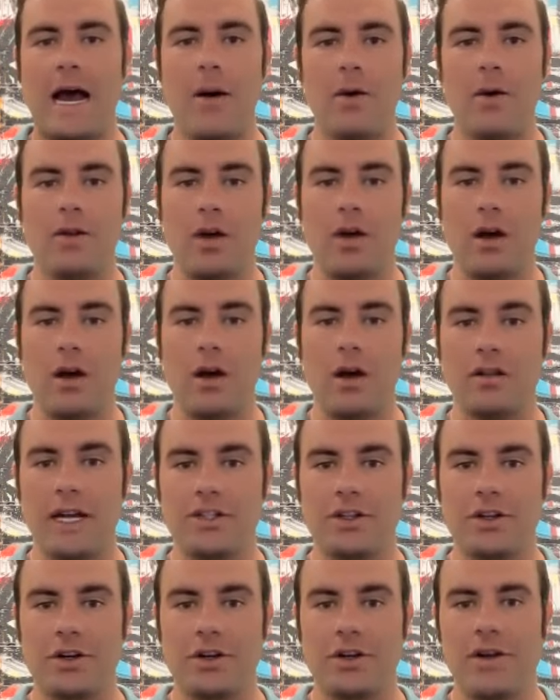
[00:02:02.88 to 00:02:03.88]
hour-long
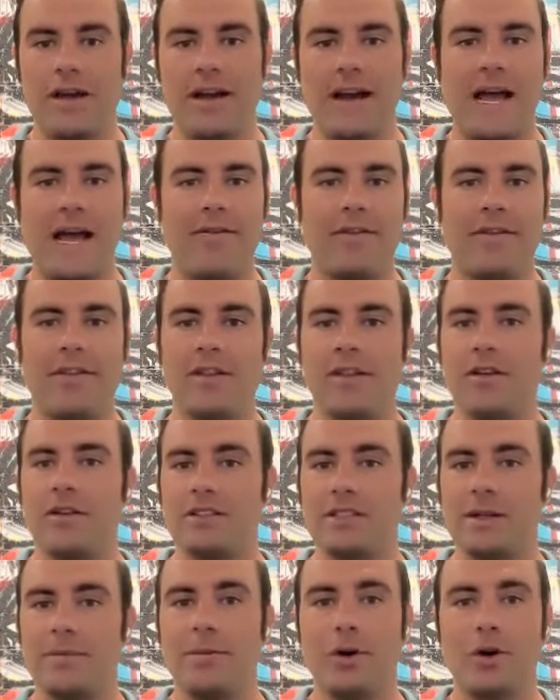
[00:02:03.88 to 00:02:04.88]
lecture and having the
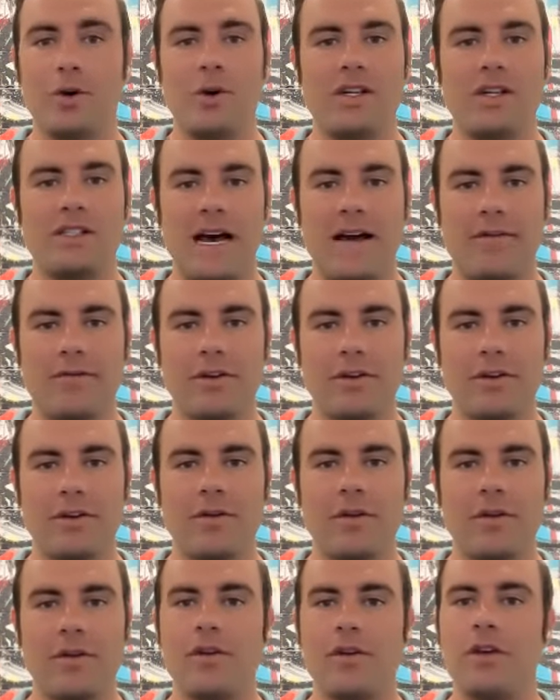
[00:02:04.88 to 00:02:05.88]
little simple quiz
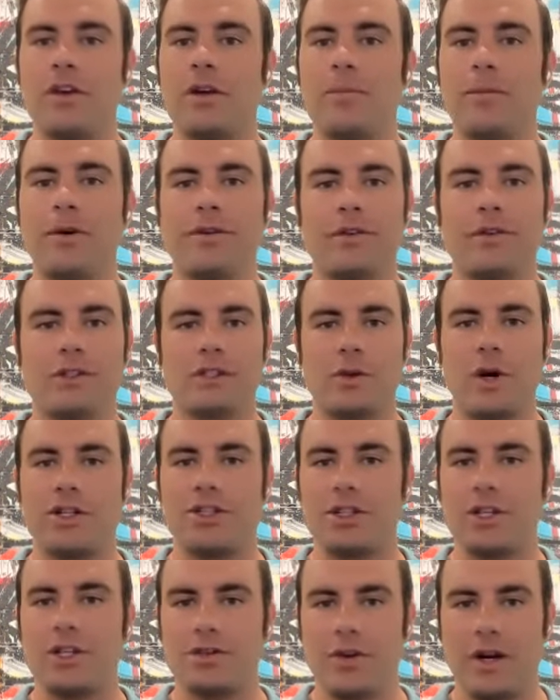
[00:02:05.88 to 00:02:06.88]
after, you can put those
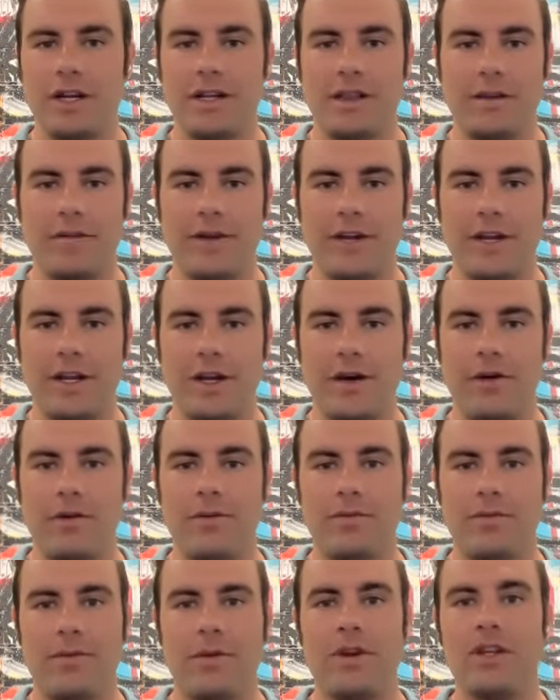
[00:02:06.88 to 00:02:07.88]
questions right in the video.
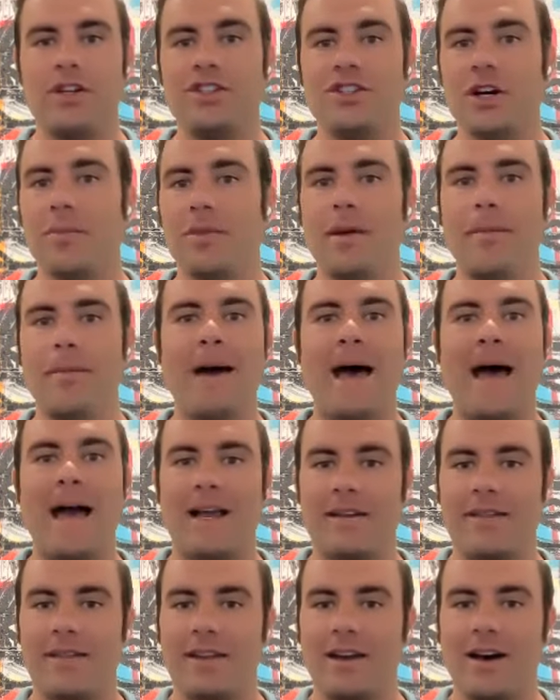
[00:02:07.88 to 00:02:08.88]
You can jump them
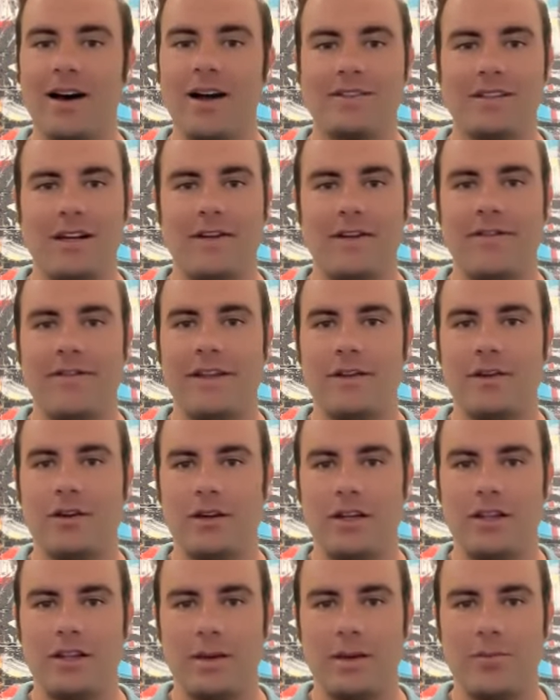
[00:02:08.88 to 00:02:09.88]
back in the content if they
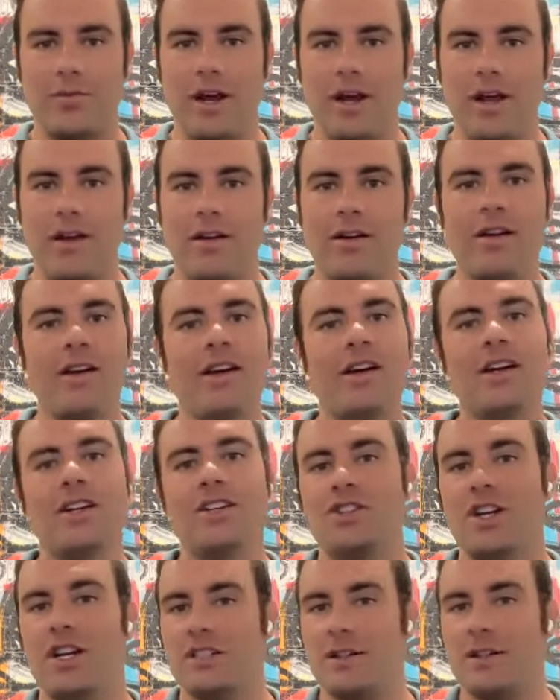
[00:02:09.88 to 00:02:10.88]
don't get them right,
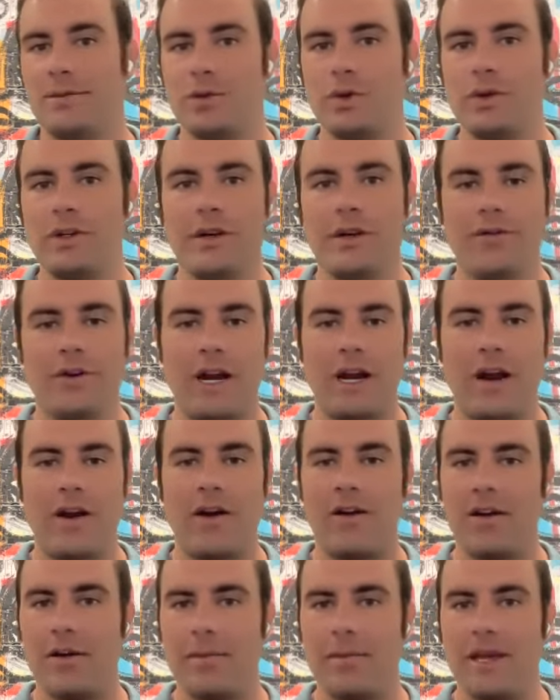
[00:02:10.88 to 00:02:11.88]
change them to a different
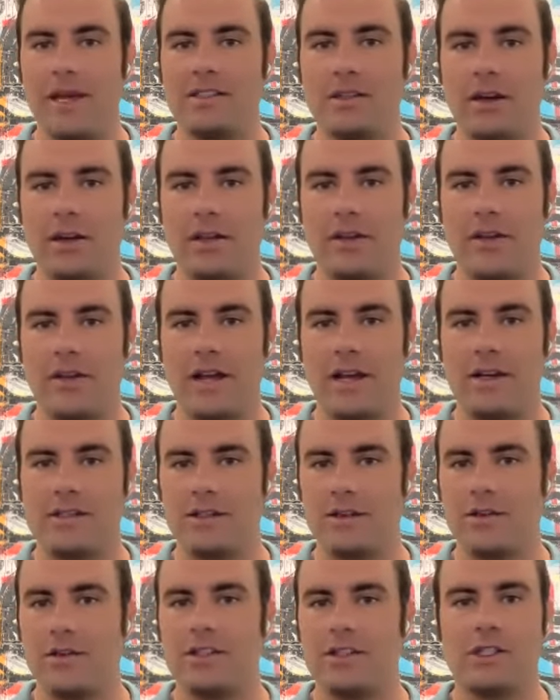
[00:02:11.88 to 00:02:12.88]
area based on their
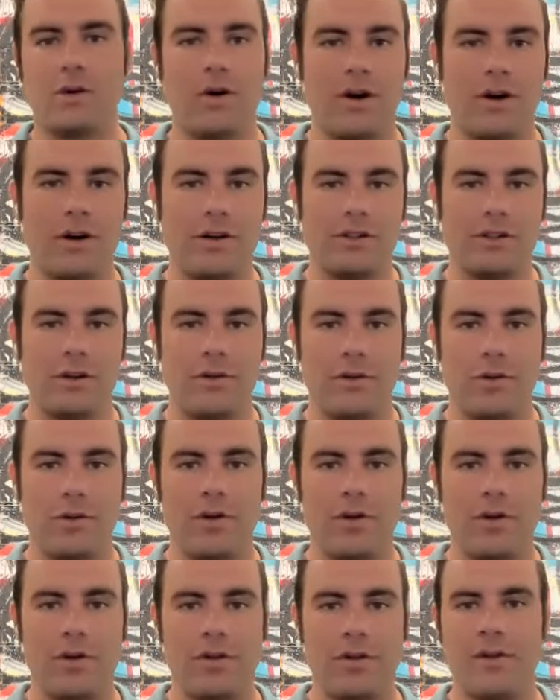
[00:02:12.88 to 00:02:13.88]
answer, so on and so
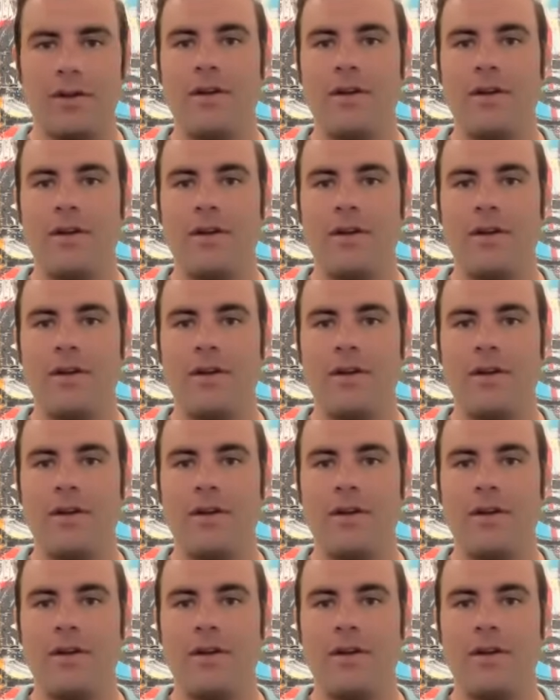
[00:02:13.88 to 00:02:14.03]
forth.